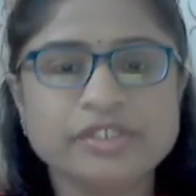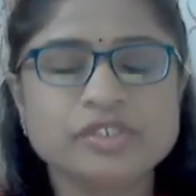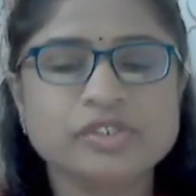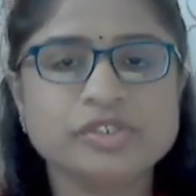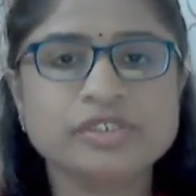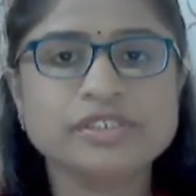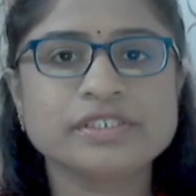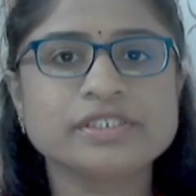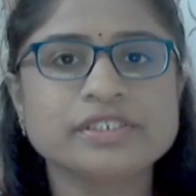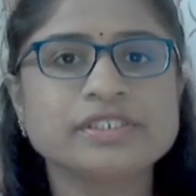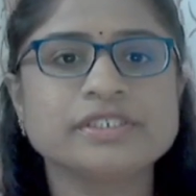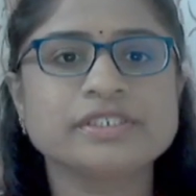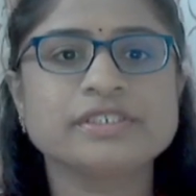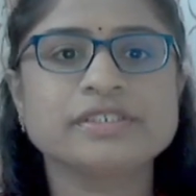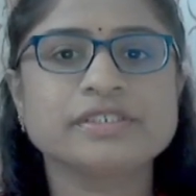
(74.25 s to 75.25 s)
So this
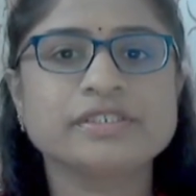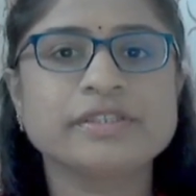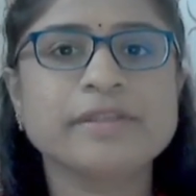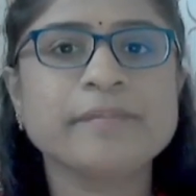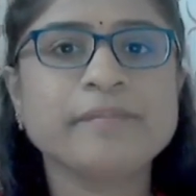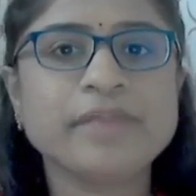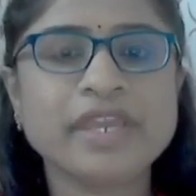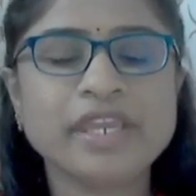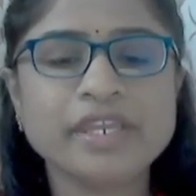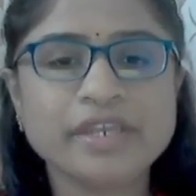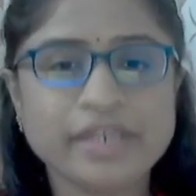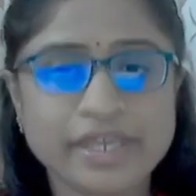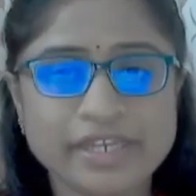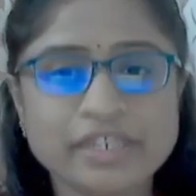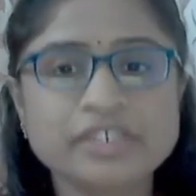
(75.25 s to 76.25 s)
is the
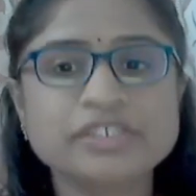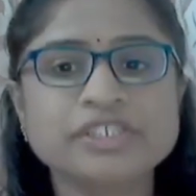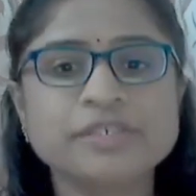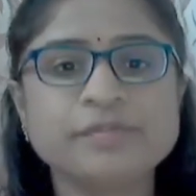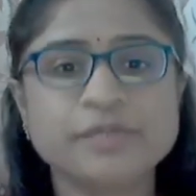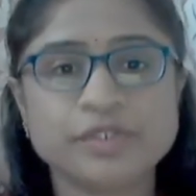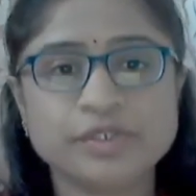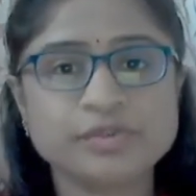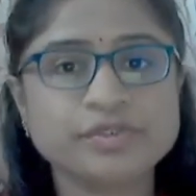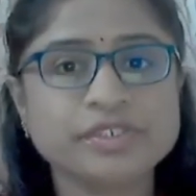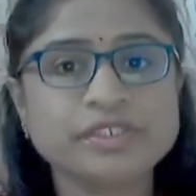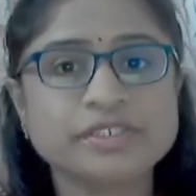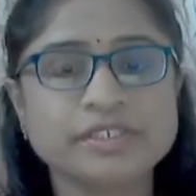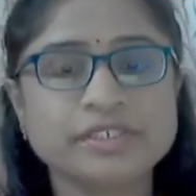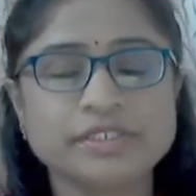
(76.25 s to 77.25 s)
main energy
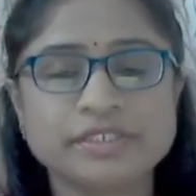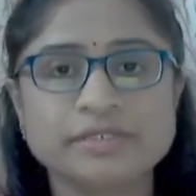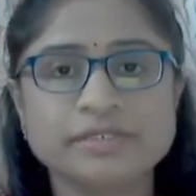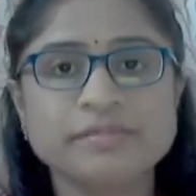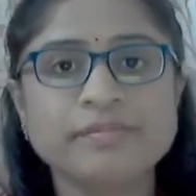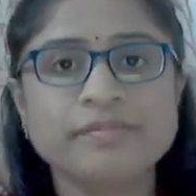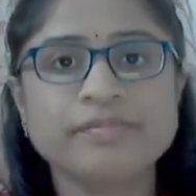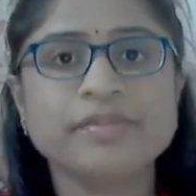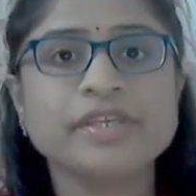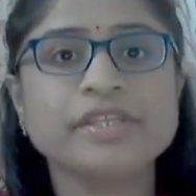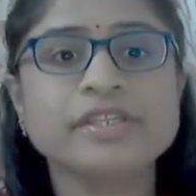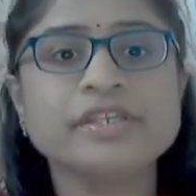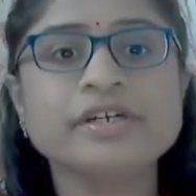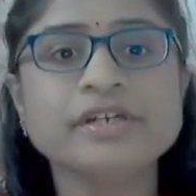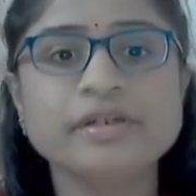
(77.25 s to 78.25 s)
producing system
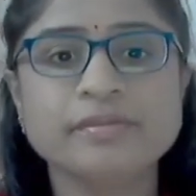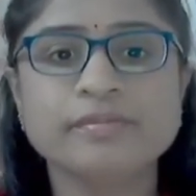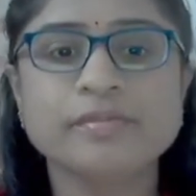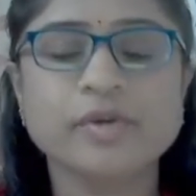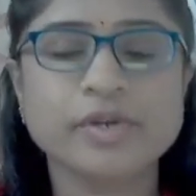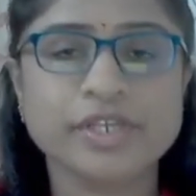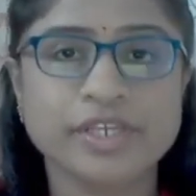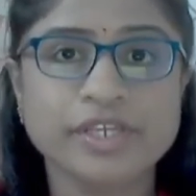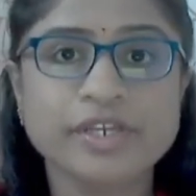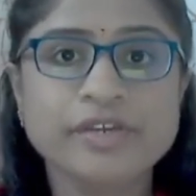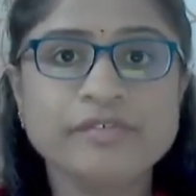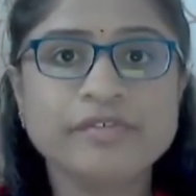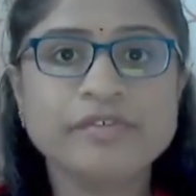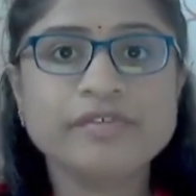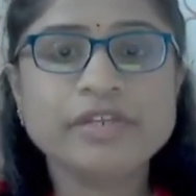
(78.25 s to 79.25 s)
in the body.
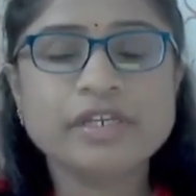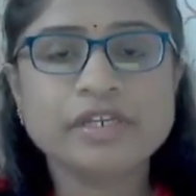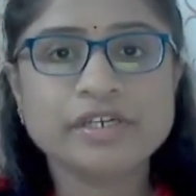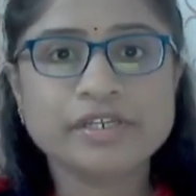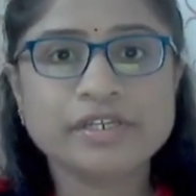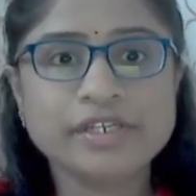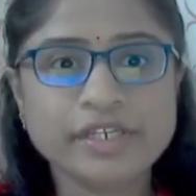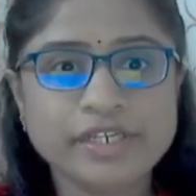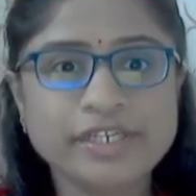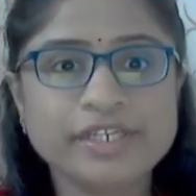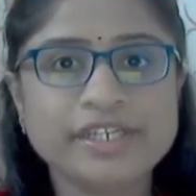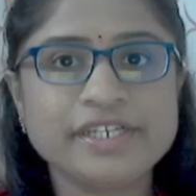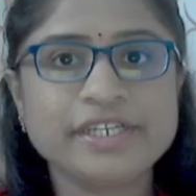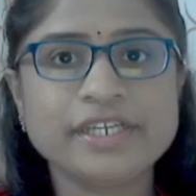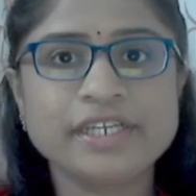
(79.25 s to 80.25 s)
We will learn in
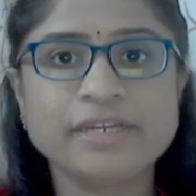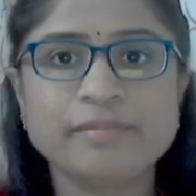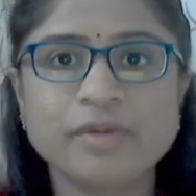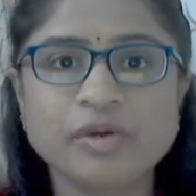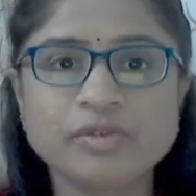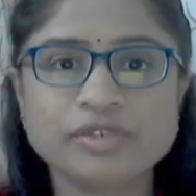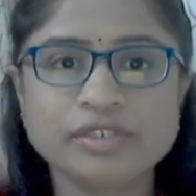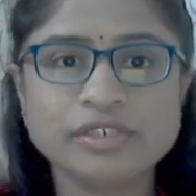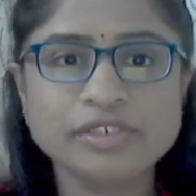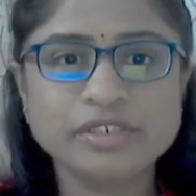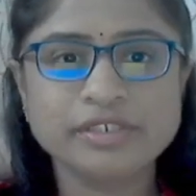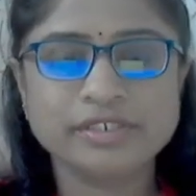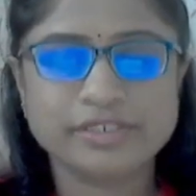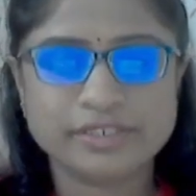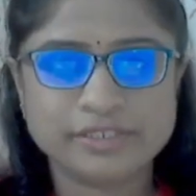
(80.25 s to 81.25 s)
detail about
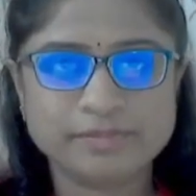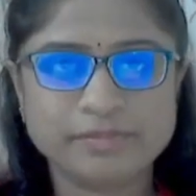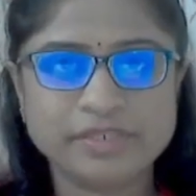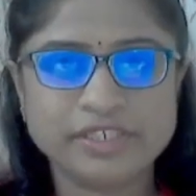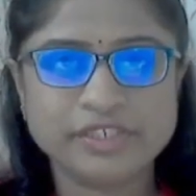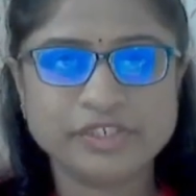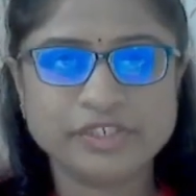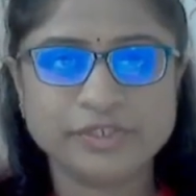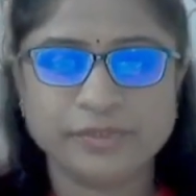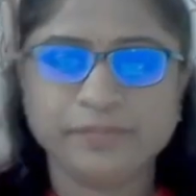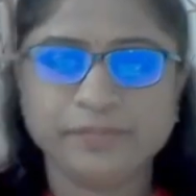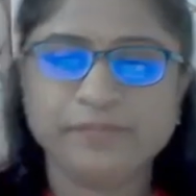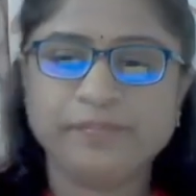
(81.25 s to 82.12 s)
the respiration.